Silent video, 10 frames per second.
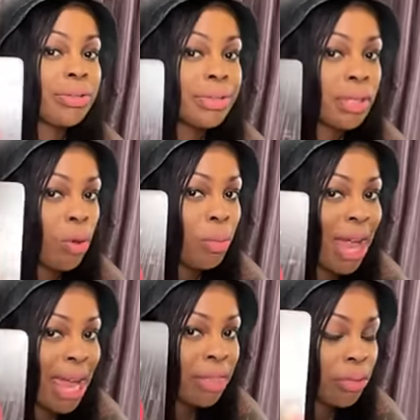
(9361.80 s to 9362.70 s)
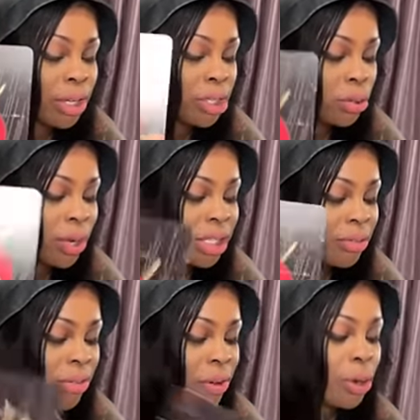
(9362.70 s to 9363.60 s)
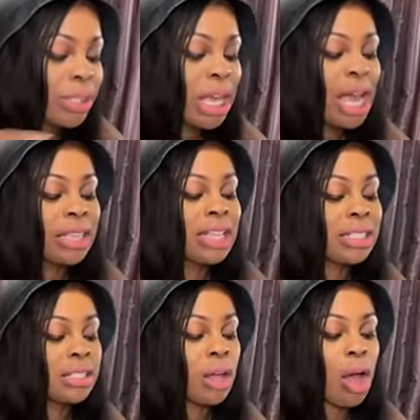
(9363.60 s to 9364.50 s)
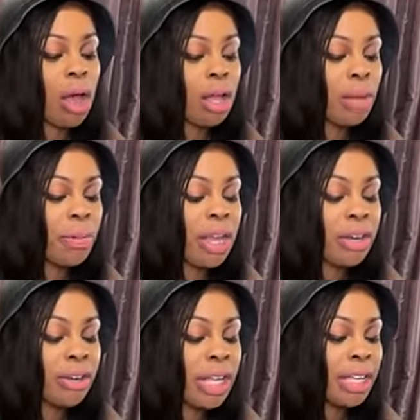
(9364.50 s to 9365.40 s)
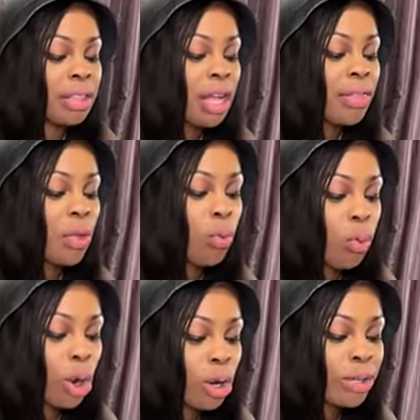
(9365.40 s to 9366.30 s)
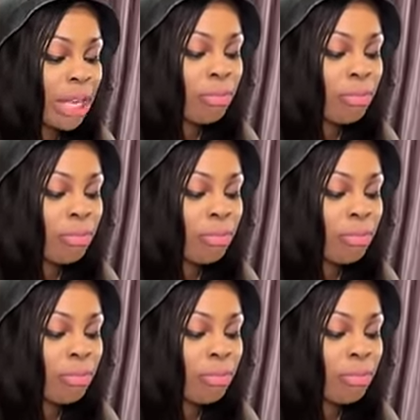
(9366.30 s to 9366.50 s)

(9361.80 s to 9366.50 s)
so bad. Three of Swords in reverse. This is all up underneath the world in